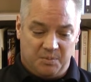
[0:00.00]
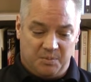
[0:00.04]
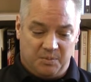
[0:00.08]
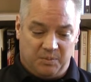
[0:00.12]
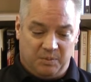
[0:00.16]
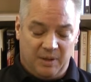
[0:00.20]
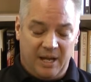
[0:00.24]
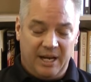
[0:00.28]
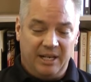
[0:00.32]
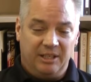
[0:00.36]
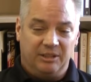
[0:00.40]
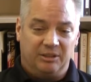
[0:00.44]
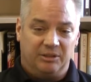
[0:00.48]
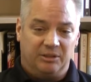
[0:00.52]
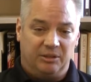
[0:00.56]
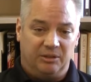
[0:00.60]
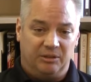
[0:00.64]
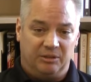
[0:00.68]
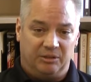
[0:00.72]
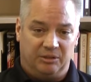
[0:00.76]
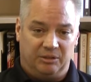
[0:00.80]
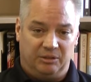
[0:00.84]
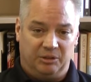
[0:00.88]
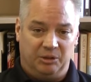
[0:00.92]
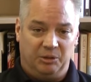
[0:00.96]
letting
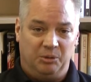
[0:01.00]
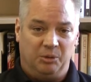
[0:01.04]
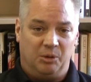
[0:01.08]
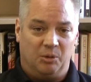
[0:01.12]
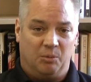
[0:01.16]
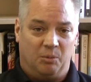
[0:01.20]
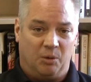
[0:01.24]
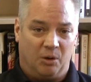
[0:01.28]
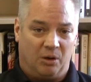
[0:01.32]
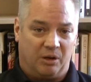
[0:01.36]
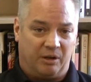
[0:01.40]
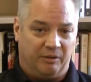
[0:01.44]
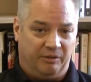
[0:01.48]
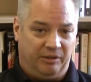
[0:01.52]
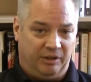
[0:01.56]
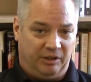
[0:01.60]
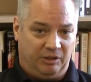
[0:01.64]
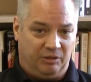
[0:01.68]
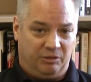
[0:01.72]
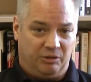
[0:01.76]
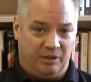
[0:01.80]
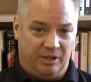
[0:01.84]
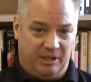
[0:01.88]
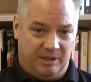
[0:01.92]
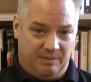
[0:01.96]
students do the work of
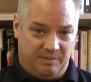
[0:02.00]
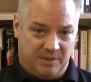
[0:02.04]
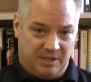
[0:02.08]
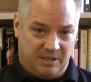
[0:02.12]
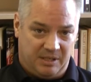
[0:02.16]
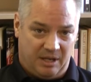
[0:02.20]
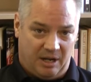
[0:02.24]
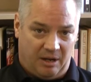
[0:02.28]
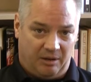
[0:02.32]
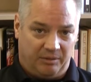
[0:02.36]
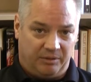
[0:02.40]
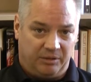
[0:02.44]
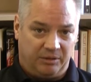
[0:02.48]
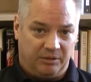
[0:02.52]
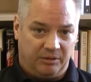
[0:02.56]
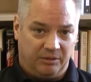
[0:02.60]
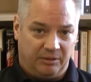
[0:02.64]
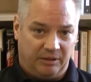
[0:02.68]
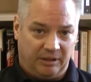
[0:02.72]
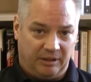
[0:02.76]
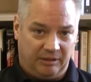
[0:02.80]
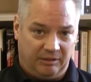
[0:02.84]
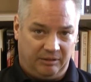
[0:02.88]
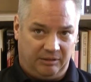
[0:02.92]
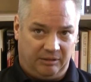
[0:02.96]
history themselves
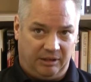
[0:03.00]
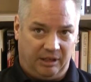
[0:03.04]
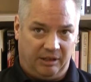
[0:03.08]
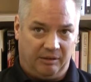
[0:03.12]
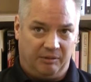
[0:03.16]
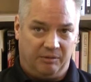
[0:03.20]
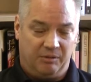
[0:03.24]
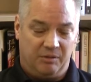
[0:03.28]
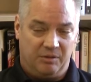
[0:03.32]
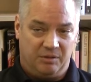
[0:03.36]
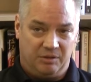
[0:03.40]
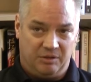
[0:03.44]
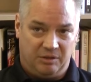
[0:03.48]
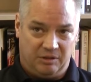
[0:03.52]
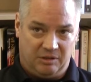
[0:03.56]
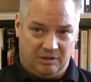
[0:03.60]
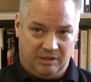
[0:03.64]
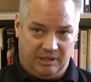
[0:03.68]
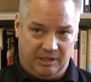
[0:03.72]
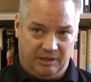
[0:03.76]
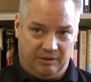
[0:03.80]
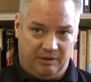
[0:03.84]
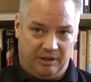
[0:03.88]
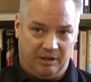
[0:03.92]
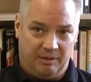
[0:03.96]
instead of just
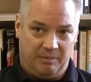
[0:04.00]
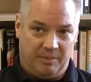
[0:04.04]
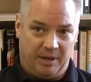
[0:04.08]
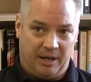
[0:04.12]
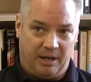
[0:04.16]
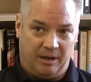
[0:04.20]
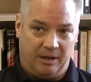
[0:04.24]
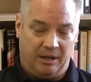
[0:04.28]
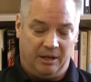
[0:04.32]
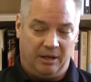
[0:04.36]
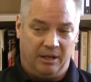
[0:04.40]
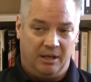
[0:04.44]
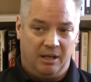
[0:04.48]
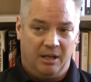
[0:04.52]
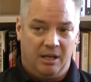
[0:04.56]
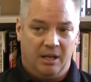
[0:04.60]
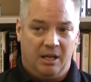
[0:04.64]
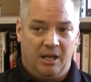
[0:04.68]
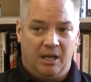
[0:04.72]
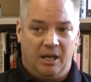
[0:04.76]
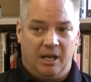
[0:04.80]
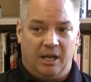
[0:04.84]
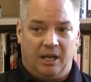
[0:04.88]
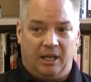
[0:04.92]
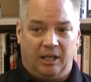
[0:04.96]
hearing about it.
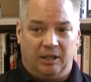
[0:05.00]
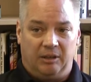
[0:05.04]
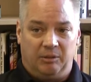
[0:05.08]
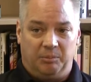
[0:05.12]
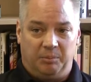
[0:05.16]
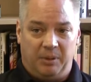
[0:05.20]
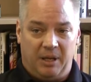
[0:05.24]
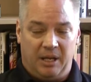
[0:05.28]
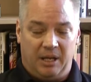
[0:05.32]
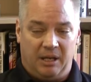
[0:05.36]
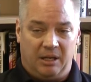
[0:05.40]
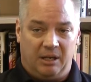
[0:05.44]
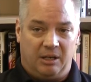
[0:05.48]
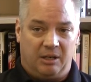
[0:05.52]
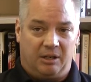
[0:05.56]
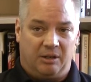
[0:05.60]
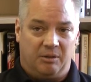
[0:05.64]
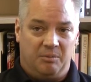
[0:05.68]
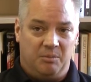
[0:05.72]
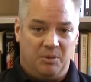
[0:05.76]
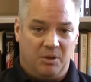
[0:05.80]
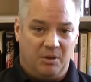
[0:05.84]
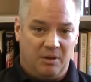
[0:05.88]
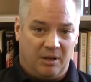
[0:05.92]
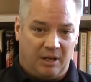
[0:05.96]
It's been
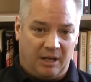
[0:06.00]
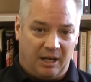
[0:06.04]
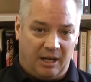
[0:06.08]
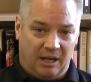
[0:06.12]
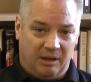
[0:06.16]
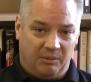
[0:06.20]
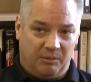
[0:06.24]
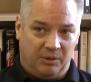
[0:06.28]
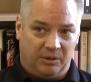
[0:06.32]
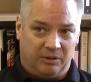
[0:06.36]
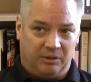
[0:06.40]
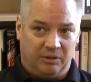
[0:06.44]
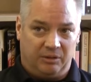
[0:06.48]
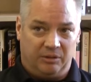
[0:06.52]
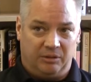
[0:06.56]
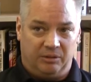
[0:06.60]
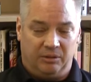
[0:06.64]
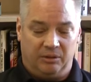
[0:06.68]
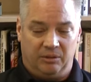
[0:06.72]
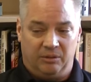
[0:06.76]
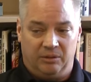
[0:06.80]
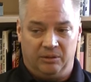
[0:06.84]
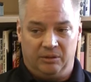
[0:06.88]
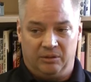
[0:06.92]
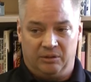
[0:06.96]
communicating with the
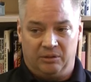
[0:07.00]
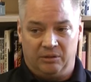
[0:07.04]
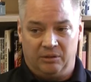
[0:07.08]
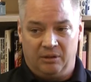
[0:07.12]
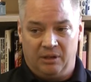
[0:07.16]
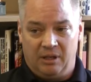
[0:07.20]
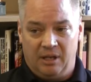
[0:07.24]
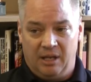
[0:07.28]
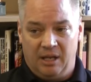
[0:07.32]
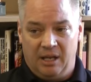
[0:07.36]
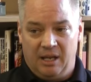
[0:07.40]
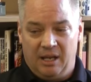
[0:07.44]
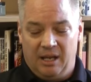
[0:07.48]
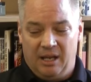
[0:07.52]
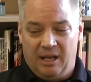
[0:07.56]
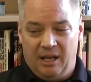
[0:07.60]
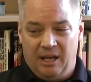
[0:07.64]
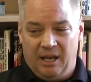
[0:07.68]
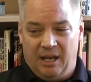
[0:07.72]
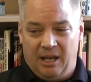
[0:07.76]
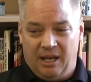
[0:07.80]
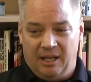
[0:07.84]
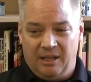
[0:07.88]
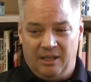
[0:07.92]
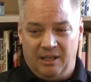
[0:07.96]
students.
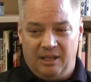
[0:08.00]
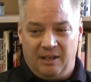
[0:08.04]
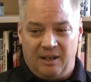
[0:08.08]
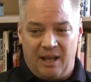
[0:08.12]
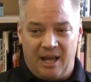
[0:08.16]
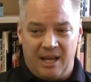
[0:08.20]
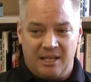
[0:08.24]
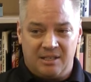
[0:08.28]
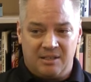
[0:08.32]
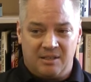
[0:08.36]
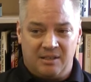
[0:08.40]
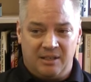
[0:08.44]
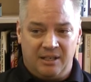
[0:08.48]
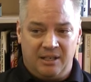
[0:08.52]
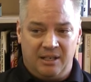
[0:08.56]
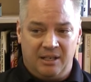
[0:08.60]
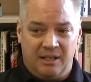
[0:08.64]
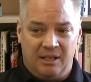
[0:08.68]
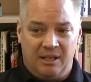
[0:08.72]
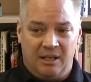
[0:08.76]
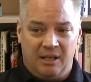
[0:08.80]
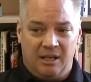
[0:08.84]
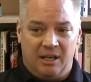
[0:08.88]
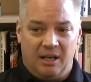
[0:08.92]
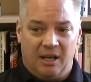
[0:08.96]
And then
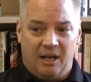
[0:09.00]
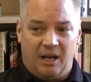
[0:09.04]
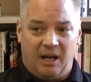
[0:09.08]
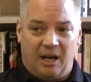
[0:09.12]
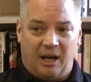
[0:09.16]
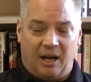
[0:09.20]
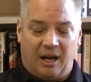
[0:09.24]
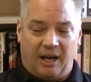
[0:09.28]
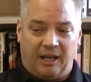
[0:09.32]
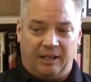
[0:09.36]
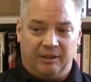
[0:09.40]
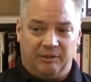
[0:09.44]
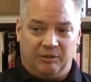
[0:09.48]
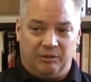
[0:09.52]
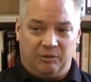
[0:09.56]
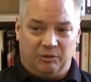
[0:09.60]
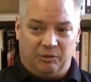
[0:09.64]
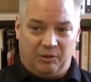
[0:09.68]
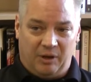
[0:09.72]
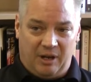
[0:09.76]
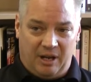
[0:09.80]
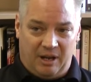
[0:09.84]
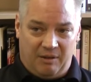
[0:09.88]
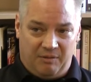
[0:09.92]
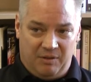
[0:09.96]
lastly, I
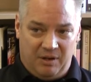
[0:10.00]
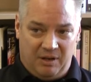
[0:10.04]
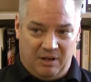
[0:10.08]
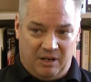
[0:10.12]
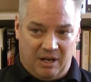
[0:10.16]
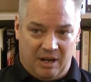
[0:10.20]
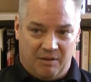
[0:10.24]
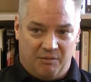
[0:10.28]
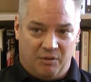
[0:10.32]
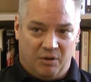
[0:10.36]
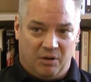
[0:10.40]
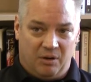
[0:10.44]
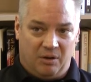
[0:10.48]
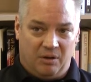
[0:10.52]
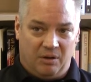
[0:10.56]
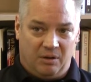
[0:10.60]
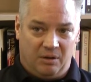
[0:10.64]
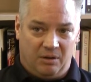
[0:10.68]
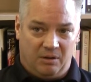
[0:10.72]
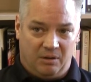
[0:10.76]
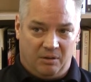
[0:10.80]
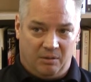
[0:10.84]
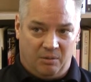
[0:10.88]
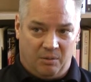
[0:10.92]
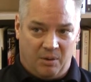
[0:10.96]
have endeavored
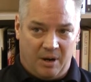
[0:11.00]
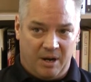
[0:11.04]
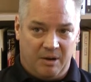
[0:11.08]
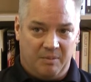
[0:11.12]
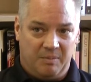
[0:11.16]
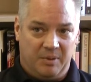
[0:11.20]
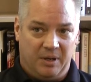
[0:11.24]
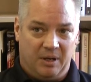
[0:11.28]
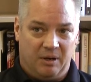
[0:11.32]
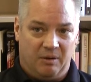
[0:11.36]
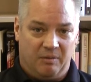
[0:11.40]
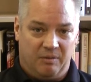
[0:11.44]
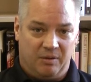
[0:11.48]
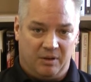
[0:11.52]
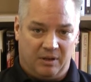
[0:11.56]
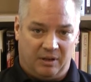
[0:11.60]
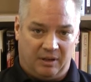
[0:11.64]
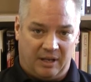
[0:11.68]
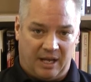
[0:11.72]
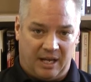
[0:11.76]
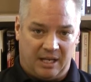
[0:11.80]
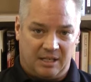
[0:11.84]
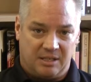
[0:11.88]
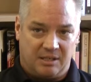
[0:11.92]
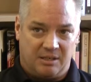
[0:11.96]
quite a bit over the
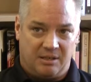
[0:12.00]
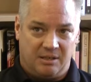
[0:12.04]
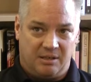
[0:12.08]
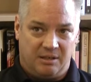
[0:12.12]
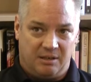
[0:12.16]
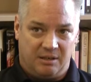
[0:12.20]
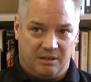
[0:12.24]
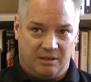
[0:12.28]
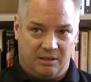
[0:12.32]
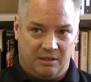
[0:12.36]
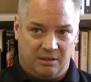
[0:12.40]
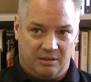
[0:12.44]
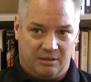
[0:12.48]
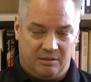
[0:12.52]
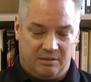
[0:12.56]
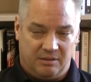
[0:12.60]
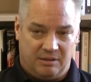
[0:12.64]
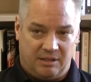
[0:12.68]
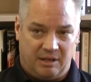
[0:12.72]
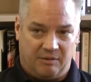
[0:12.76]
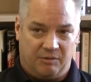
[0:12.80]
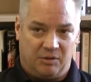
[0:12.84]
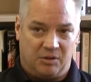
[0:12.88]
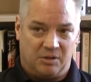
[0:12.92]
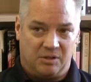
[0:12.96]
last
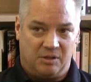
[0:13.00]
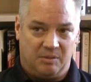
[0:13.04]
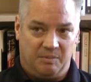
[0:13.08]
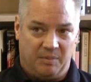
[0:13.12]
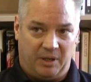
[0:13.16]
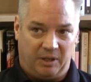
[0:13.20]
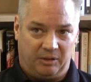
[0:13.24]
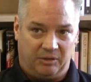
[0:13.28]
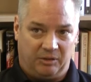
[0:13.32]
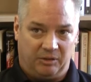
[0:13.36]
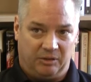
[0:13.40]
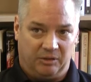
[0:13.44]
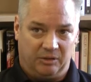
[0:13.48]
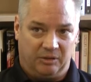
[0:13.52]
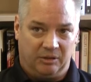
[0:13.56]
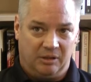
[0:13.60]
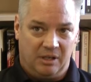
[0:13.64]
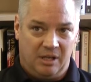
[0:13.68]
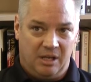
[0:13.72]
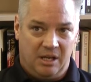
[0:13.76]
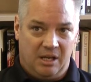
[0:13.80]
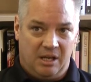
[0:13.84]
several semesters